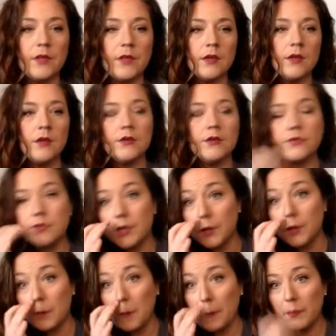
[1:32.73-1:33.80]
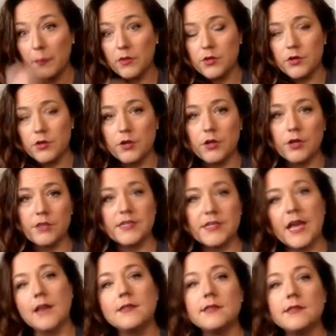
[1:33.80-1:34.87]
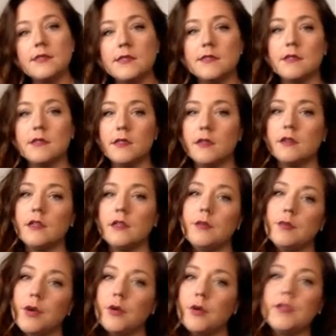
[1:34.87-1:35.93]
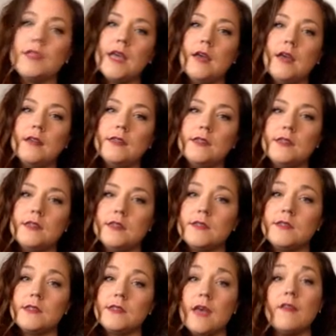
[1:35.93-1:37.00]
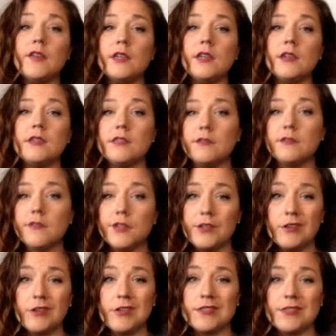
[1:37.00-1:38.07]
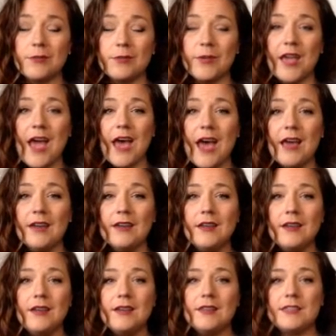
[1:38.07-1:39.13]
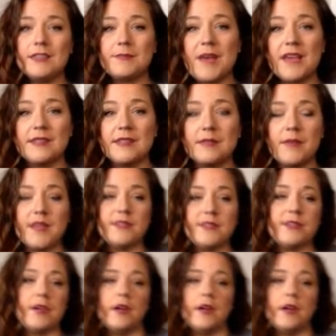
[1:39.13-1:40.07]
So your test is literally broken down to the 7 different units that we had this past semester.